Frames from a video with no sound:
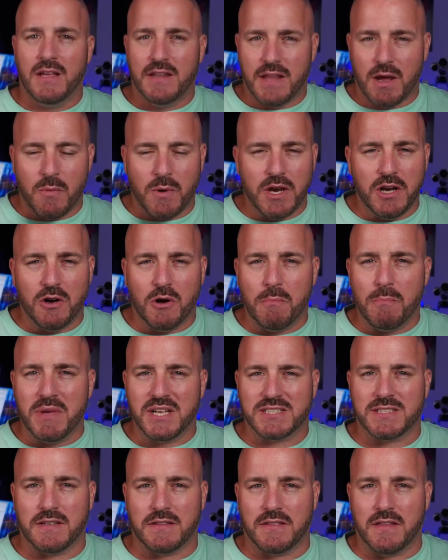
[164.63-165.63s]
That way you don't
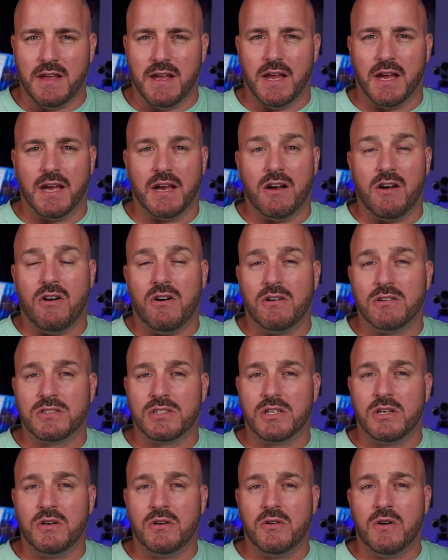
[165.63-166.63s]
miss a thing. And
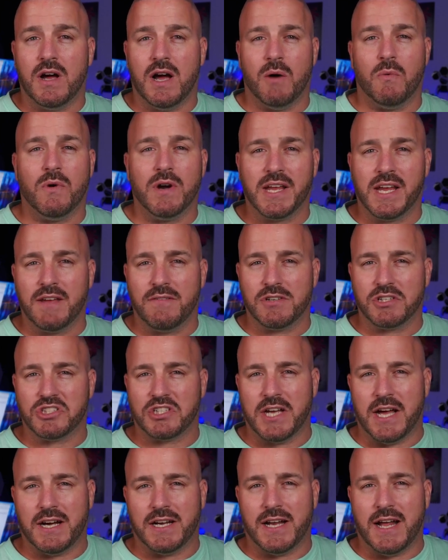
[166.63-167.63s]
also, I want to give a
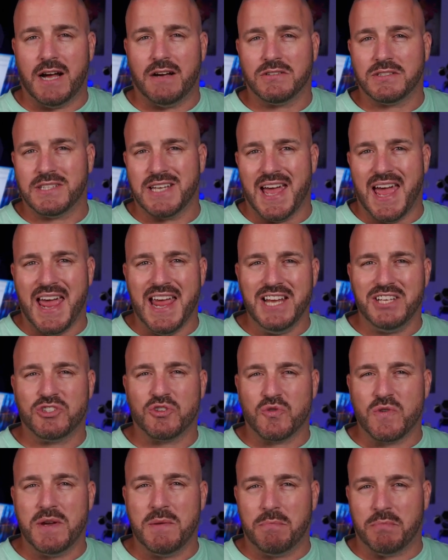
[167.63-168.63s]
shout out to
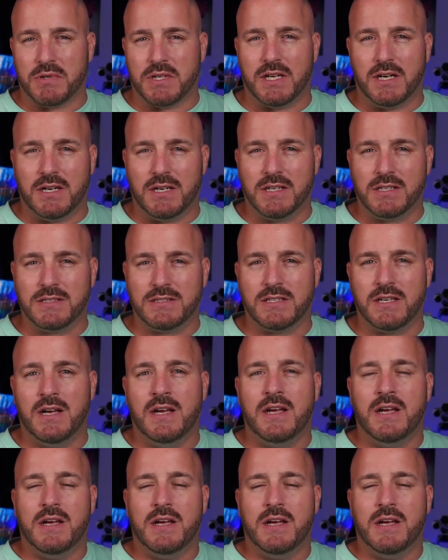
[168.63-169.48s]
8tree Plugs,